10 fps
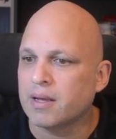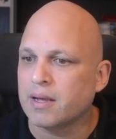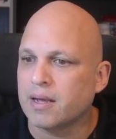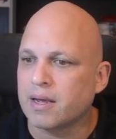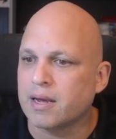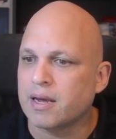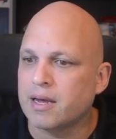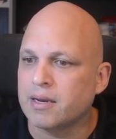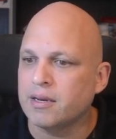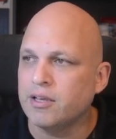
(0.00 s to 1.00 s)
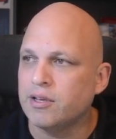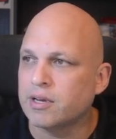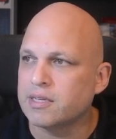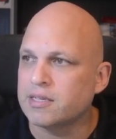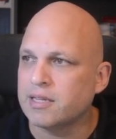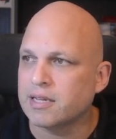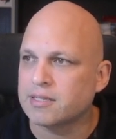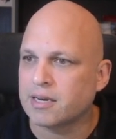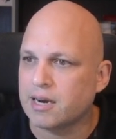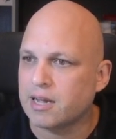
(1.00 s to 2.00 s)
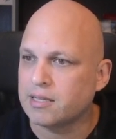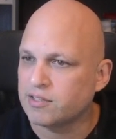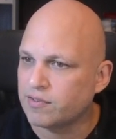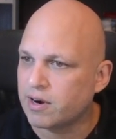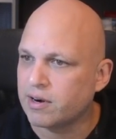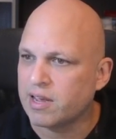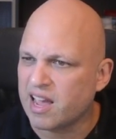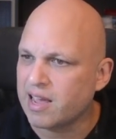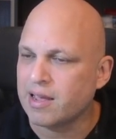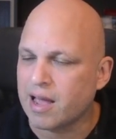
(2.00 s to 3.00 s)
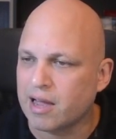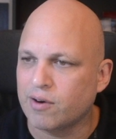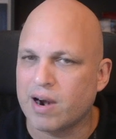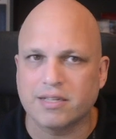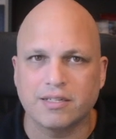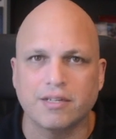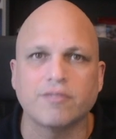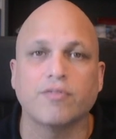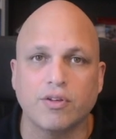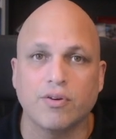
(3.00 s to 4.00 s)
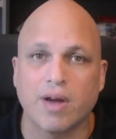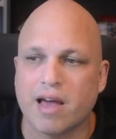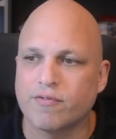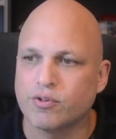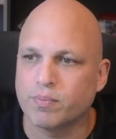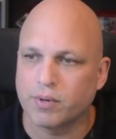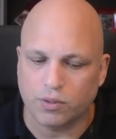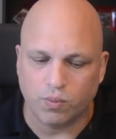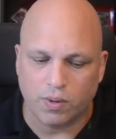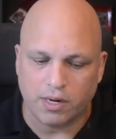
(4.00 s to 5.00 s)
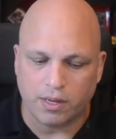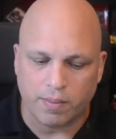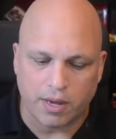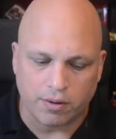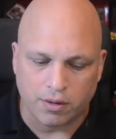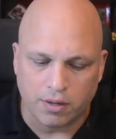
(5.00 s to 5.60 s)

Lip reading: And you can see that Satellite is very, hey, aggressive. You have to put one email.